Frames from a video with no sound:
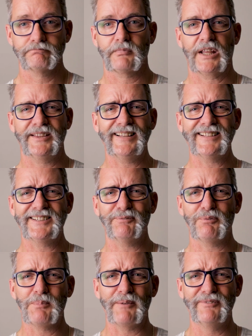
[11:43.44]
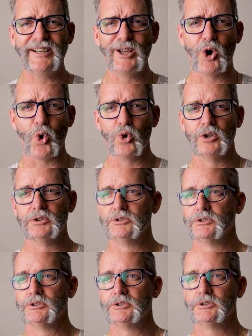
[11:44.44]
I think that's it for my video.
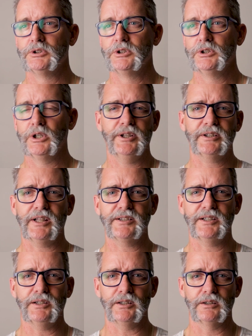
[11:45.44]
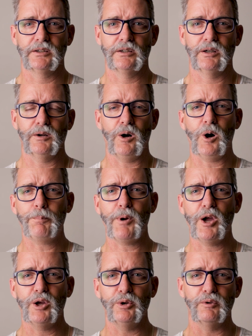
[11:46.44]
I think that's it.
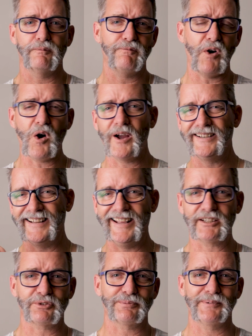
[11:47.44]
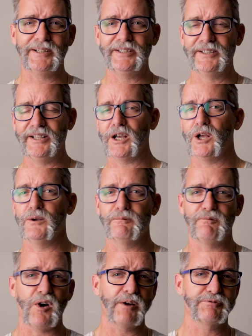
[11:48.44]
Oppo Find X3 Neo
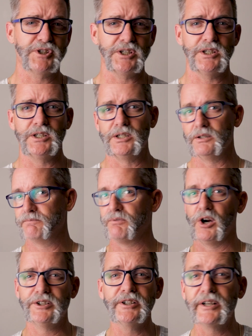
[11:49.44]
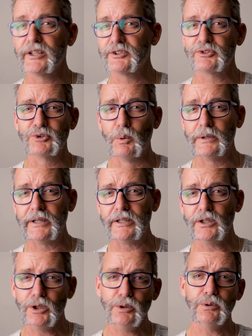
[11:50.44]
5G. Find it at a store near
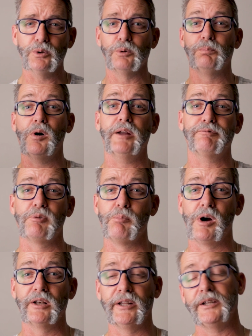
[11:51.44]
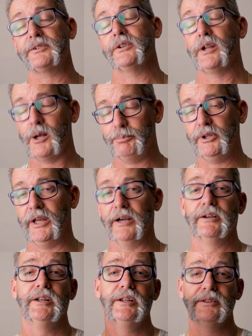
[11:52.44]
you or buy it from my links and help me
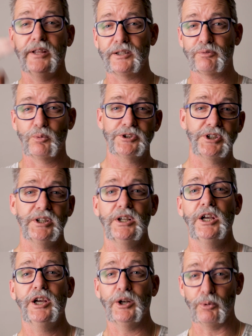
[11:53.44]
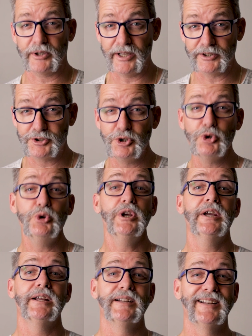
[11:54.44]
out. Thanks for watching, and I will catch you
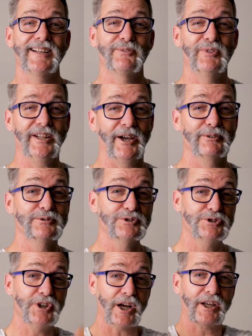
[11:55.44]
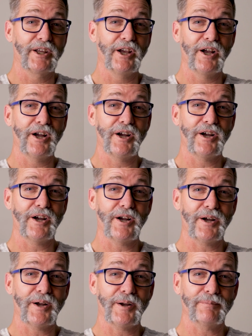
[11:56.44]
in the next video. Check ya.